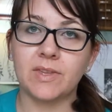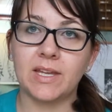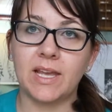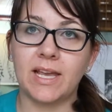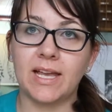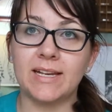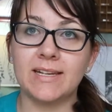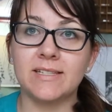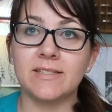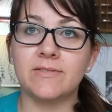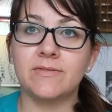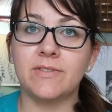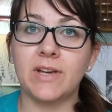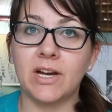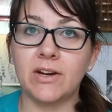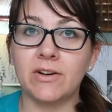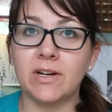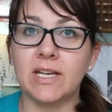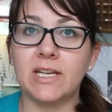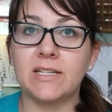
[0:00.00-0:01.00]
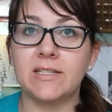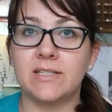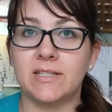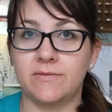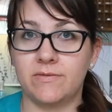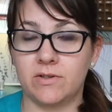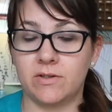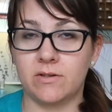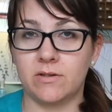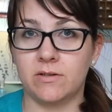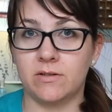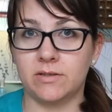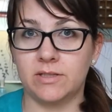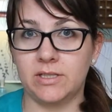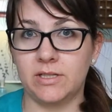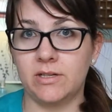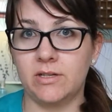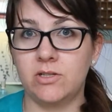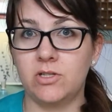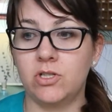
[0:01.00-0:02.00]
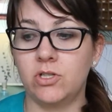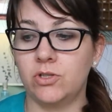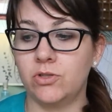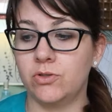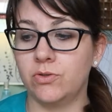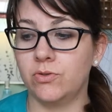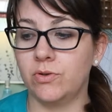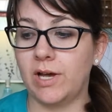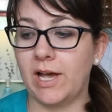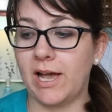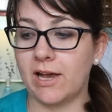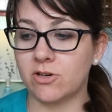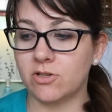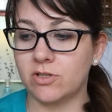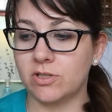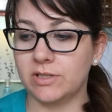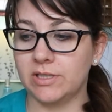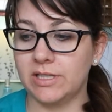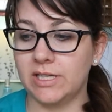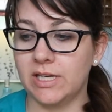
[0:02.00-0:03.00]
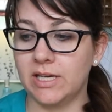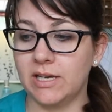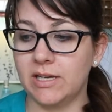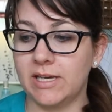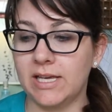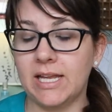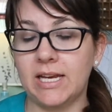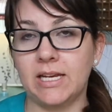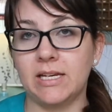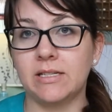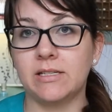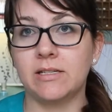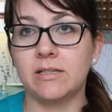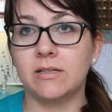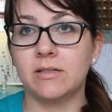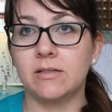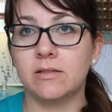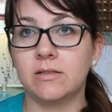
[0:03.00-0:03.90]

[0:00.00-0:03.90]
it is very difficult to actually get it